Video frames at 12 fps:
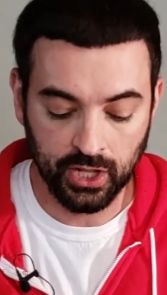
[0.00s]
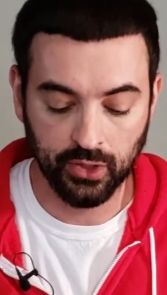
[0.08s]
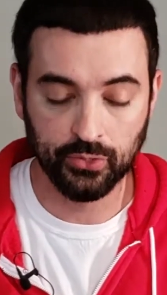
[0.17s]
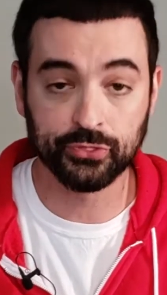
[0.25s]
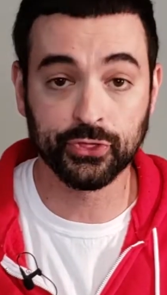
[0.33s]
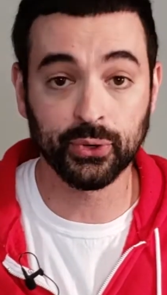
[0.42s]

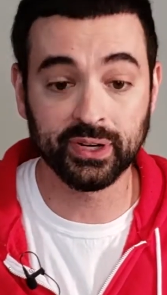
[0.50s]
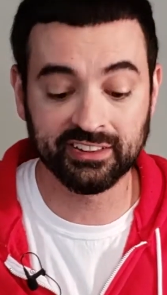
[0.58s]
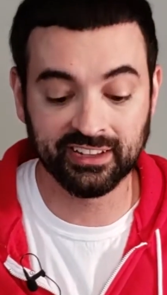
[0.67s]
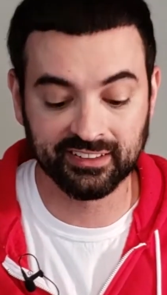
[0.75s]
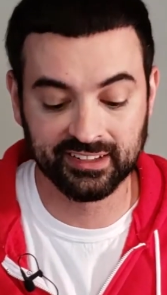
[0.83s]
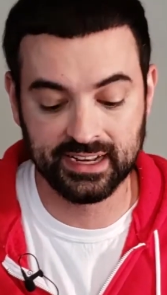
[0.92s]
30,
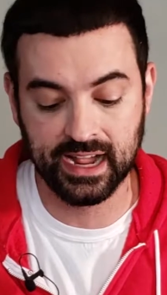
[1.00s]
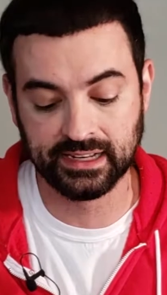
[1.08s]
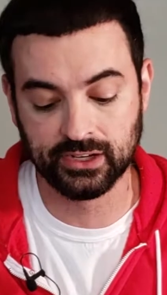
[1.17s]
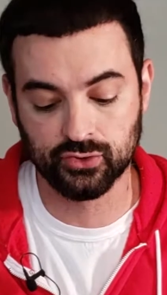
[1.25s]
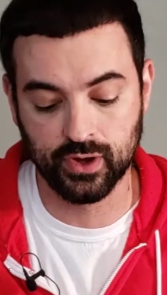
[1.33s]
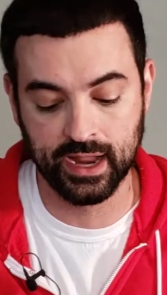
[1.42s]
60, 90
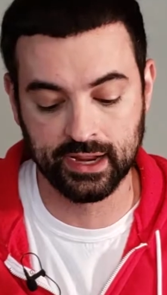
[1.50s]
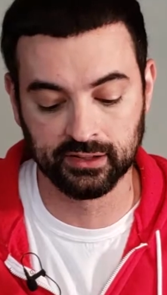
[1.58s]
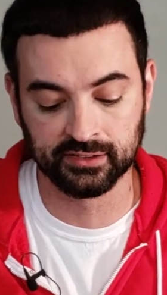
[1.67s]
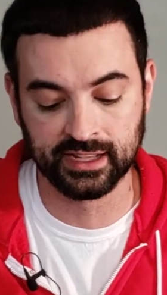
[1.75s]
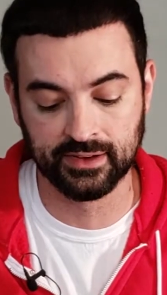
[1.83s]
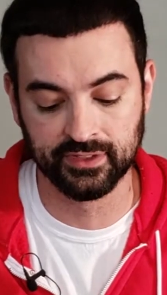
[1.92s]

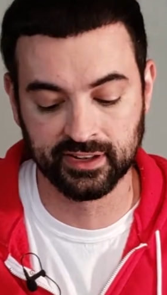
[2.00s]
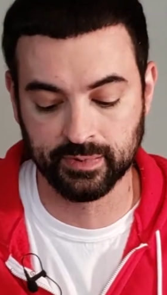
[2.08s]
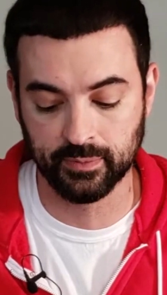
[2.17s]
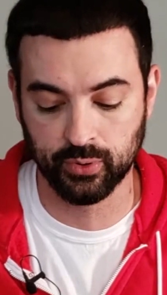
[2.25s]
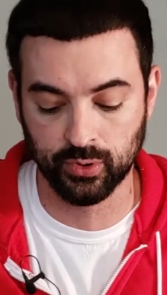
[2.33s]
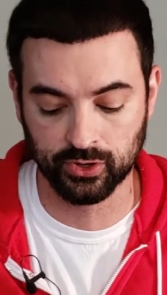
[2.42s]
triangles have this
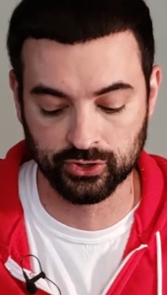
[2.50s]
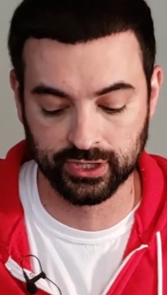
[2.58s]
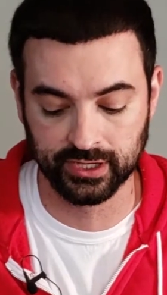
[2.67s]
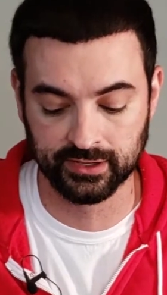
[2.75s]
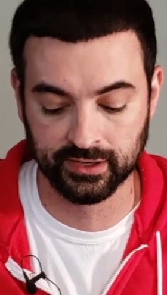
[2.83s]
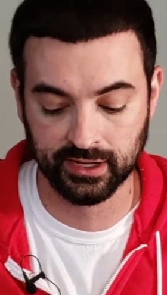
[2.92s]
proportion: